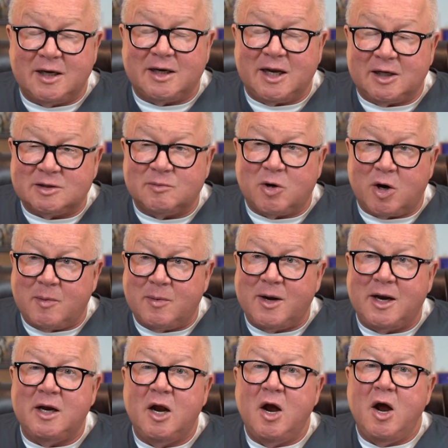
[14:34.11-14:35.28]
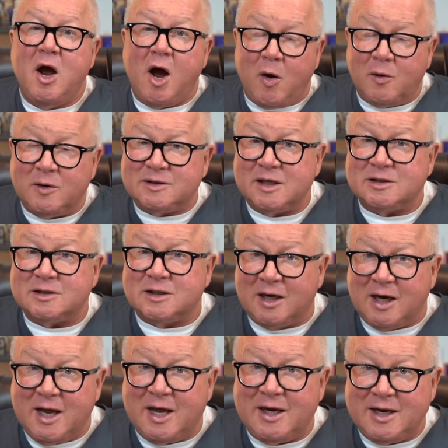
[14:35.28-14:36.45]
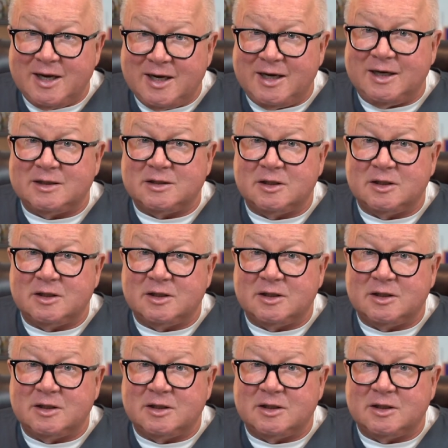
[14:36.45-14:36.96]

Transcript: Calcium carbonate always has lead in it.